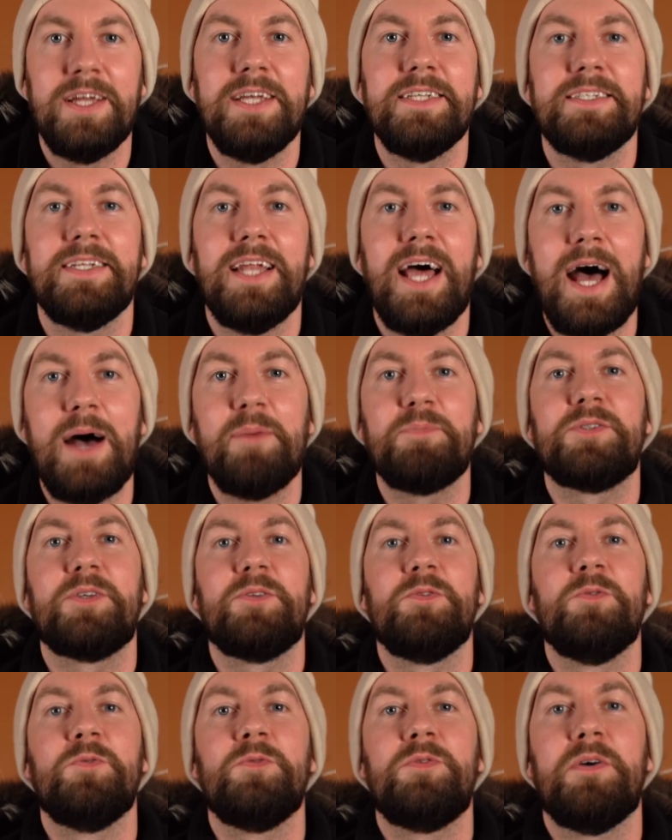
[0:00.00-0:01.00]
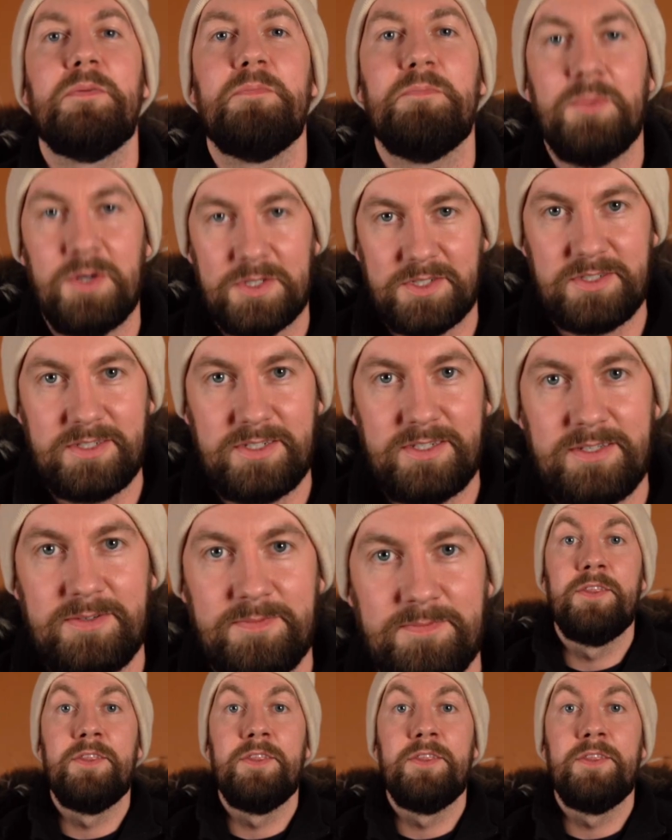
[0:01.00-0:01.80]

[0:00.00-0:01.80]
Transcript: is an absolute must.